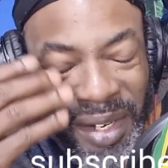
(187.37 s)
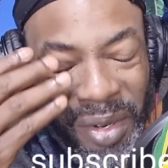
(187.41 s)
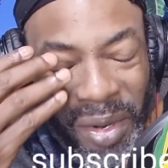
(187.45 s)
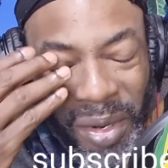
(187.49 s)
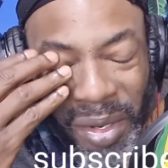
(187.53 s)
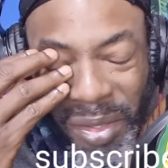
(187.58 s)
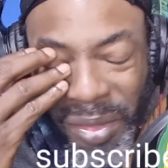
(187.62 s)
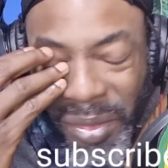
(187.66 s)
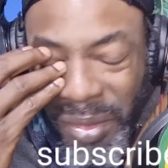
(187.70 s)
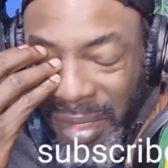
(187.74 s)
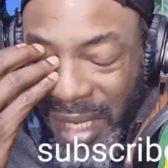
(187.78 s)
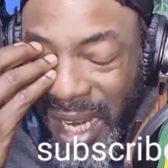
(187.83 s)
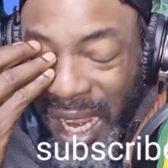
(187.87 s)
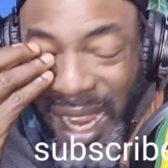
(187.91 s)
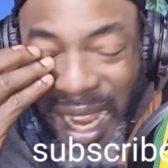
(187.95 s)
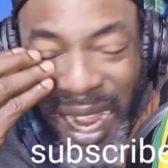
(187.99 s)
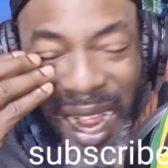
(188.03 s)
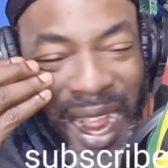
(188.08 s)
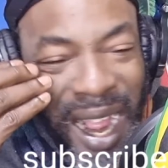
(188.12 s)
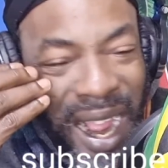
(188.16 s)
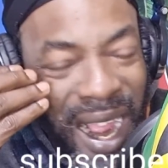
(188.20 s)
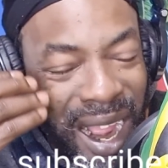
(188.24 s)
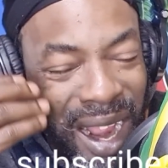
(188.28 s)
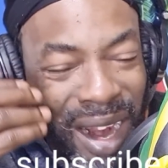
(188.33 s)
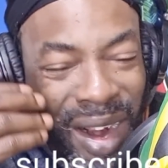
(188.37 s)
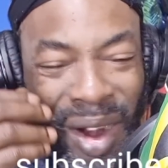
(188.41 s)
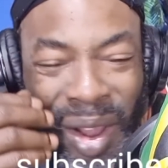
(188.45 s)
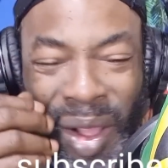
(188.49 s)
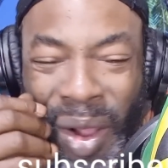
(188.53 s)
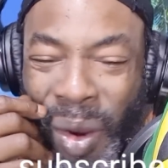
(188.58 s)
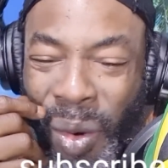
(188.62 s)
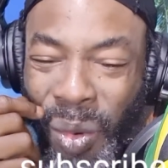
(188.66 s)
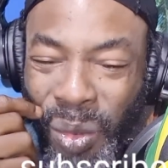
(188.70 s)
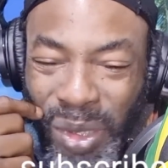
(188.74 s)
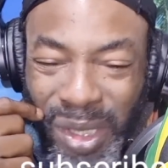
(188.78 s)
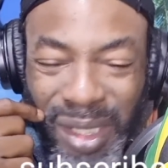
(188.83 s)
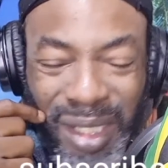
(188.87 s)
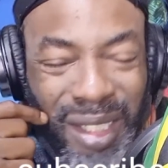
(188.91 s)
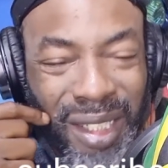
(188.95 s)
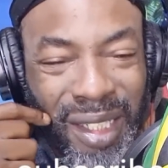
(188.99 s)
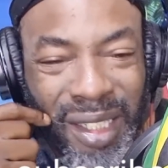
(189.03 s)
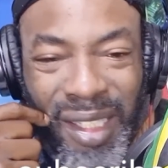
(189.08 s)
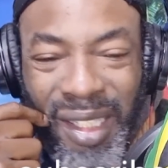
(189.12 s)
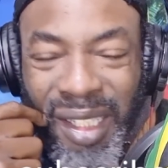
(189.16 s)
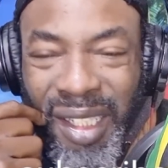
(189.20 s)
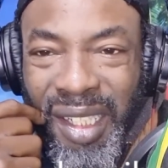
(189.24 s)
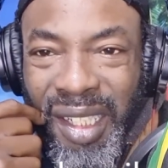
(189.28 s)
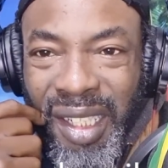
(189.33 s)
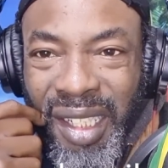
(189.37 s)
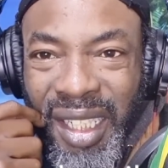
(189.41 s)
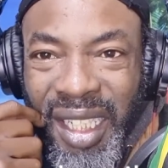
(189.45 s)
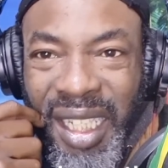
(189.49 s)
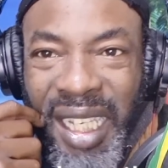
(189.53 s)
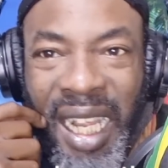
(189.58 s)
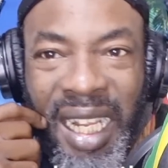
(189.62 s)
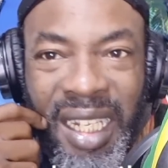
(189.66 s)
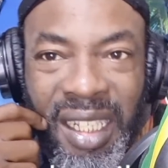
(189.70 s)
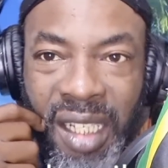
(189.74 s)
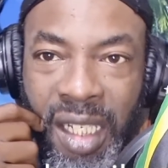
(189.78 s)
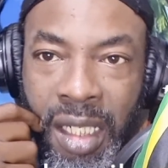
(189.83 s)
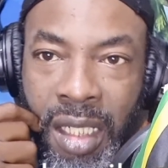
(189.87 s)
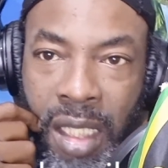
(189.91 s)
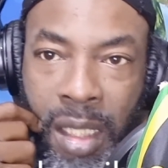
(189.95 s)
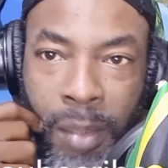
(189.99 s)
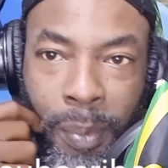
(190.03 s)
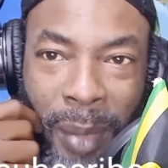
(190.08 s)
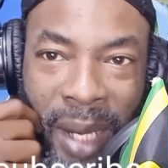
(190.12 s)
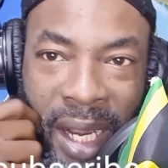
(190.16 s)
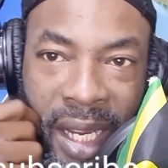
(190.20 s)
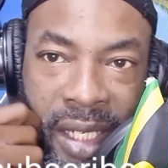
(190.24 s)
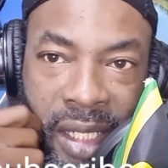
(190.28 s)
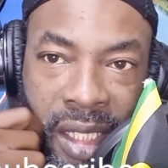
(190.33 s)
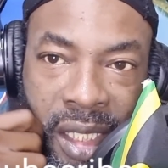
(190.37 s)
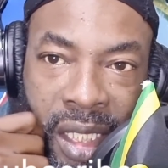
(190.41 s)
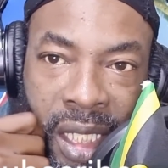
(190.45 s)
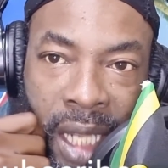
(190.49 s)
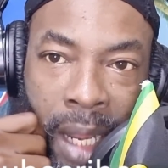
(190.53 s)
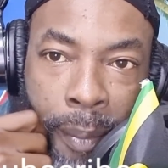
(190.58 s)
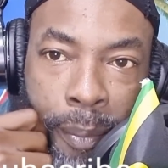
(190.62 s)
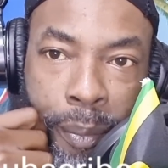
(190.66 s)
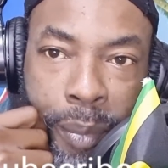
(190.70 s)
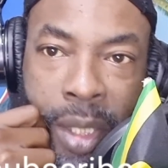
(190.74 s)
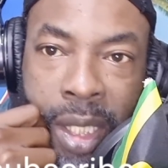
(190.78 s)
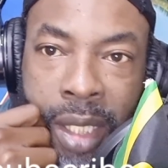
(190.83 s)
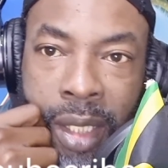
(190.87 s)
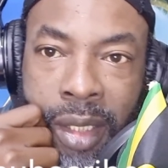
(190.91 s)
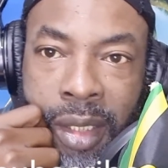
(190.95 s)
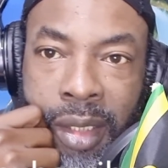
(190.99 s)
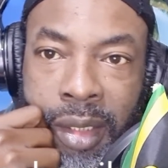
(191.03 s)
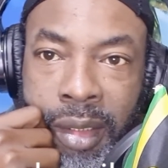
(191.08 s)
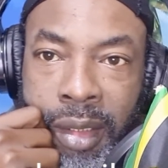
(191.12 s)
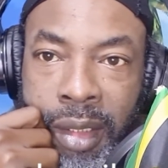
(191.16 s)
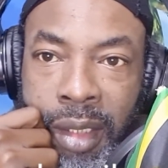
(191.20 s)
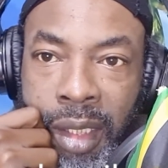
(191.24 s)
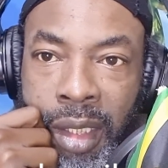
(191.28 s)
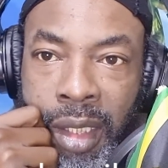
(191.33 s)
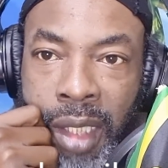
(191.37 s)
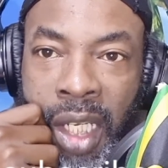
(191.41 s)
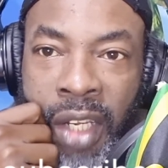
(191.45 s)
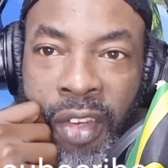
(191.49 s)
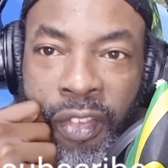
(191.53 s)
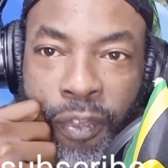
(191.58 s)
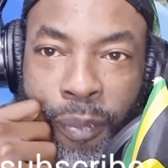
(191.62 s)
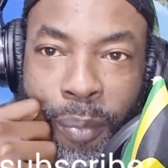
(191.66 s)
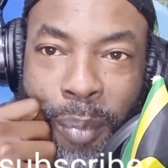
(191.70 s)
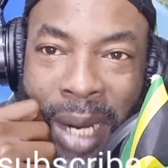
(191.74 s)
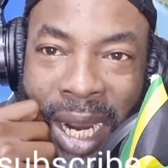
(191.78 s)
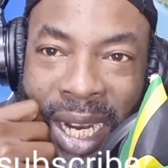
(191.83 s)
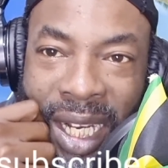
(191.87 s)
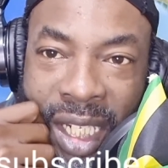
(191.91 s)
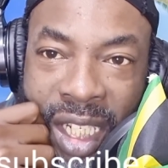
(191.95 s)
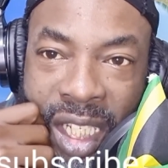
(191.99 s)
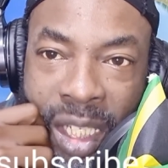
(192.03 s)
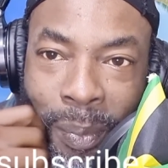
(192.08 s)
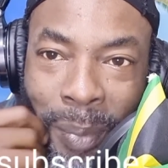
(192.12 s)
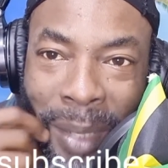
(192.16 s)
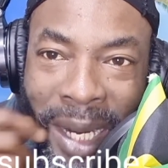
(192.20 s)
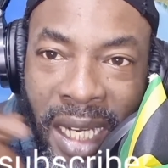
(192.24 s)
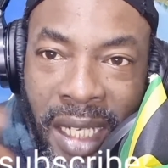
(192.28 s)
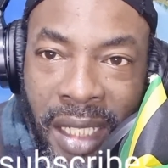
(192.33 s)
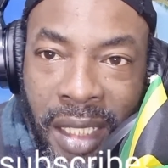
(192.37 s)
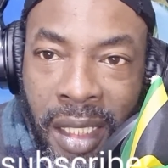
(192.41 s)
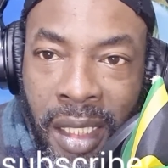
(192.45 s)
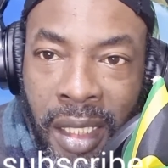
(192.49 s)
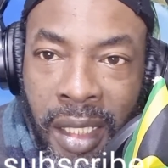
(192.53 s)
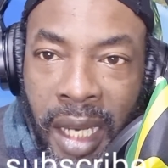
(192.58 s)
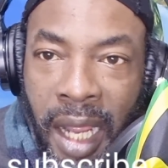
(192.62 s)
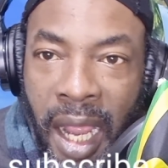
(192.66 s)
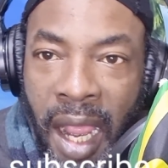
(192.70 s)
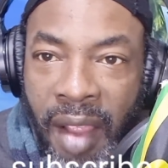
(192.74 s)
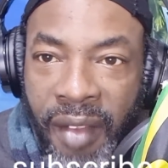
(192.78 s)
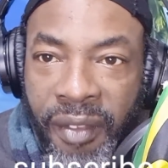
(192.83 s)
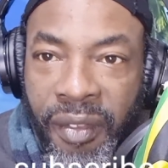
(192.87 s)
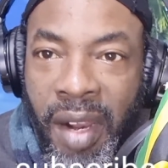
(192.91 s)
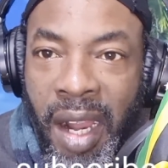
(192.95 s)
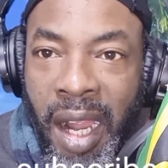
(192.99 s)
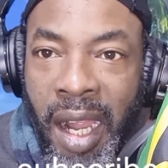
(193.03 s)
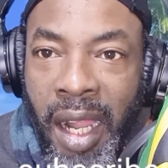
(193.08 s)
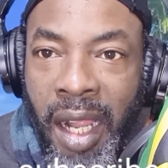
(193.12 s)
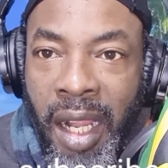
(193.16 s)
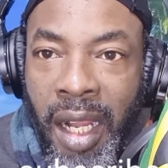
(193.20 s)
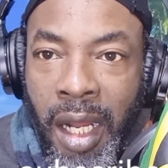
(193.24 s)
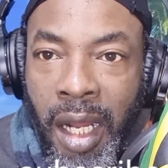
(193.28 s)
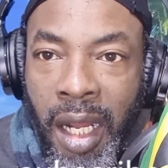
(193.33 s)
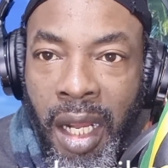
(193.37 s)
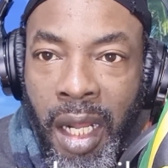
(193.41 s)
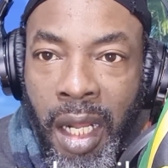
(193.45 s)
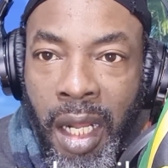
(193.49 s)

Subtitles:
don't know, all out cancel Spice campaign if Spice did ever